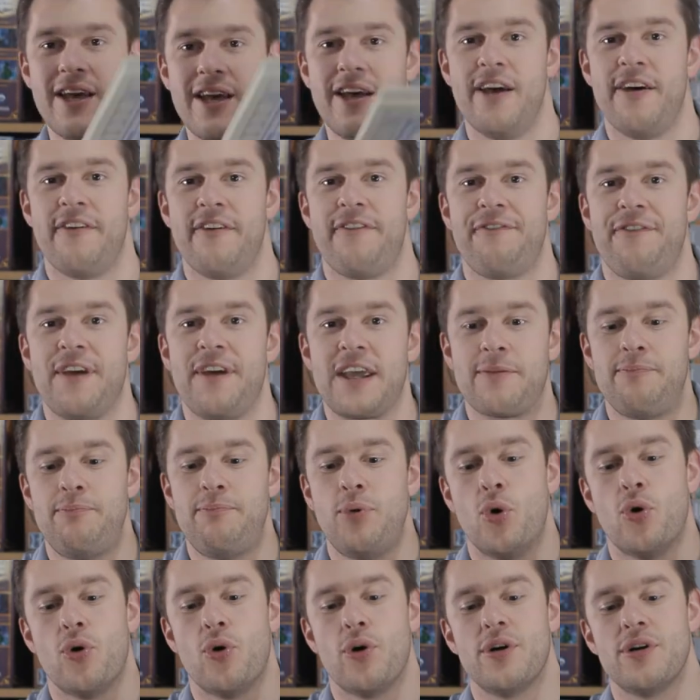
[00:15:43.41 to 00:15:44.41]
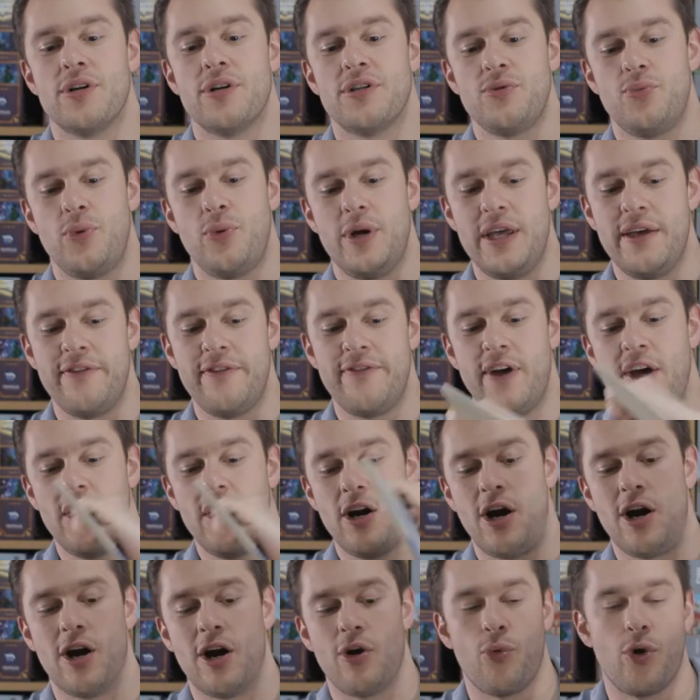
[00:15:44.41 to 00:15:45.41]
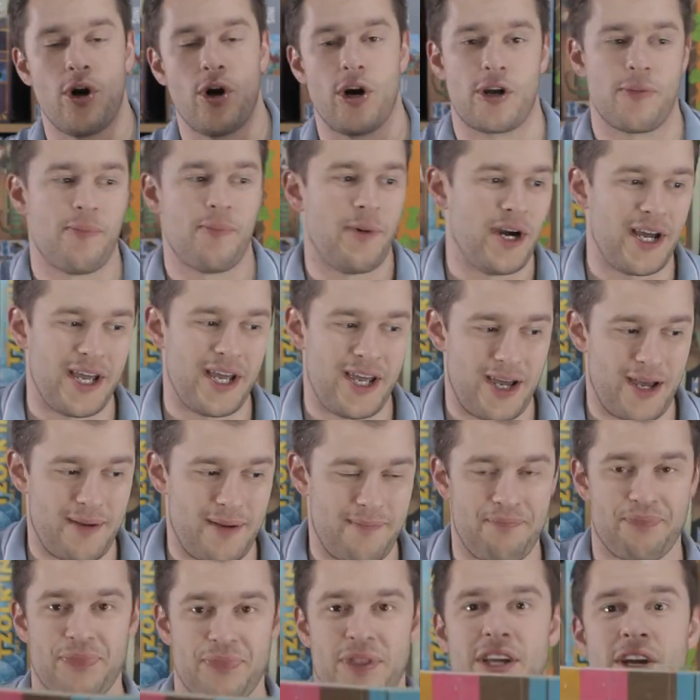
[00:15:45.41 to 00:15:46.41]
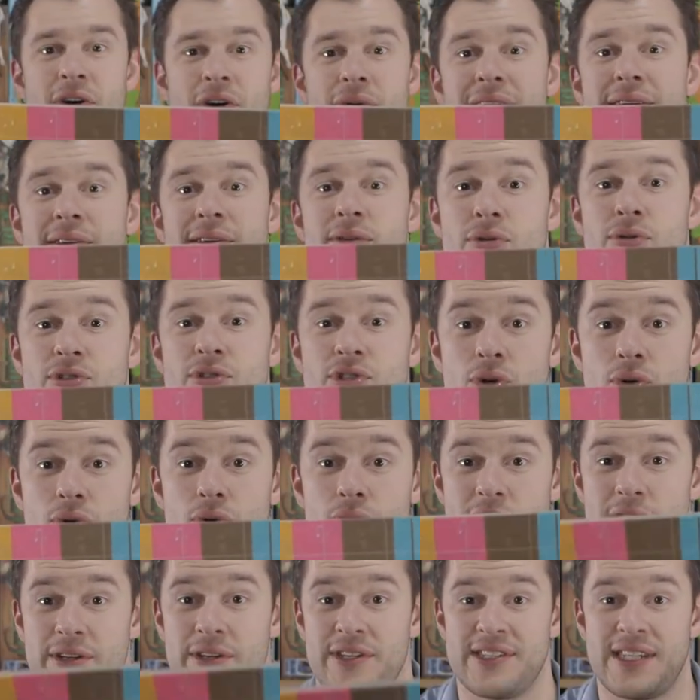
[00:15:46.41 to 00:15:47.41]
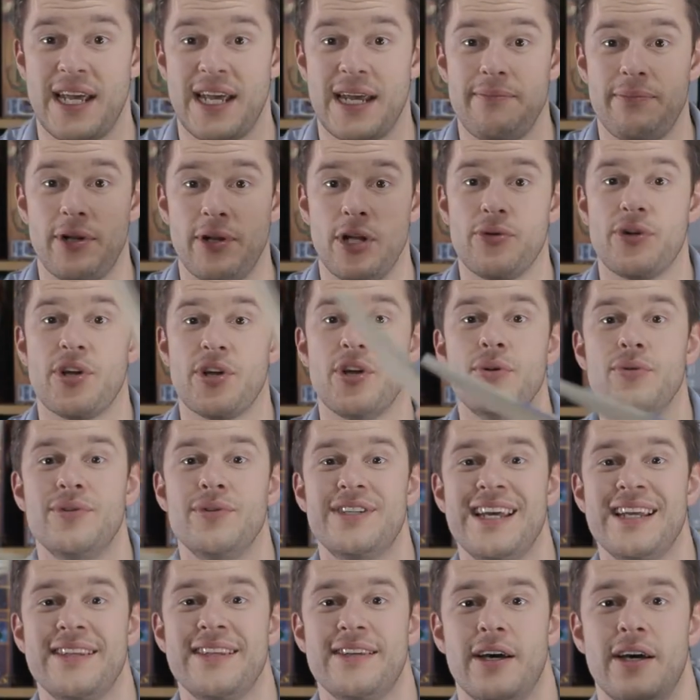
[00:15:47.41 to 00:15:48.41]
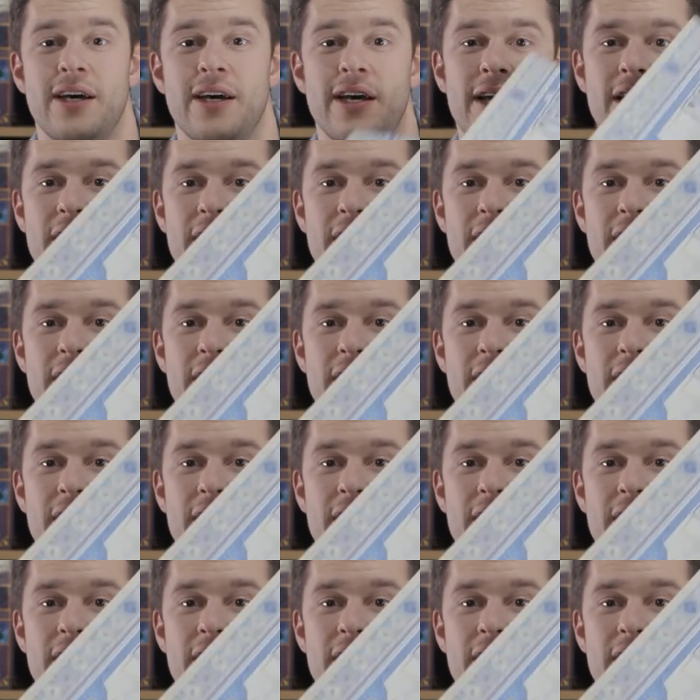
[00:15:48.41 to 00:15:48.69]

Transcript: thick board with artwork by, um, you know, Ian O'Toole, you know, the same bloke who did, uh,